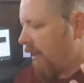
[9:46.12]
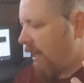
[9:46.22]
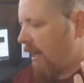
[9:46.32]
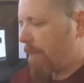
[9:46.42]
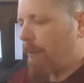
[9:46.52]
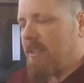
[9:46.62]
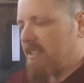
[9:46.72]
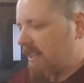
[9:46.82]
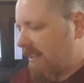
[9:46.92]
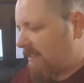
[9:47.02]
uh,
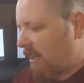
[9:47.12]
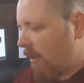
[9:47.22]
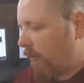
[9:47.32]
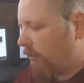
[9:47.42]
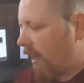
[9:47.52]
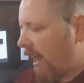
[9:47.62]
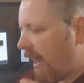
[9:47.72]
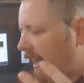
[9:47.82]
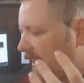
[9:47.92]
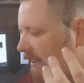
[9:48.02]
busting this ghost,
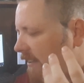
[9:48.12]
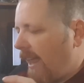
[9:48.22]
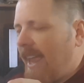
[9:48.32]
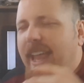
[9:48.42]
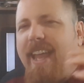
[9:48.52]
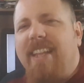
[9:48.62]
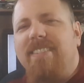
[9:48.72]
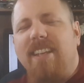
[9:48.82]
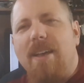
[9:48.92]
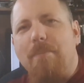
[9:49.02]
and it
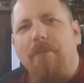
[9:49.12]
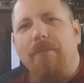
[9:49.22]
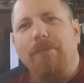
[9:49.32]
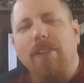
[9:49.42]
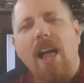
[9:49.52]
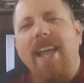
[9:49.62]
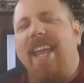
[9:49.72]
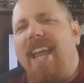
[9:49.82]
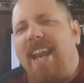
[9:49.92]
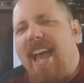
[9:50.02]
ends up
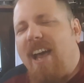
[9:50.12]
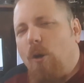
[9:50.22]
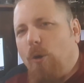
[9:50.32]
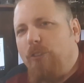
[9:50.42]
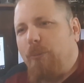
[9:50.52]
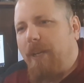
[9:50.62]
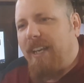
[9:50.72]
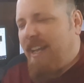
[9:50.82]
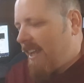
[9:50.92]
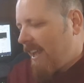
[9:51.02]
flying in at Holtzmann.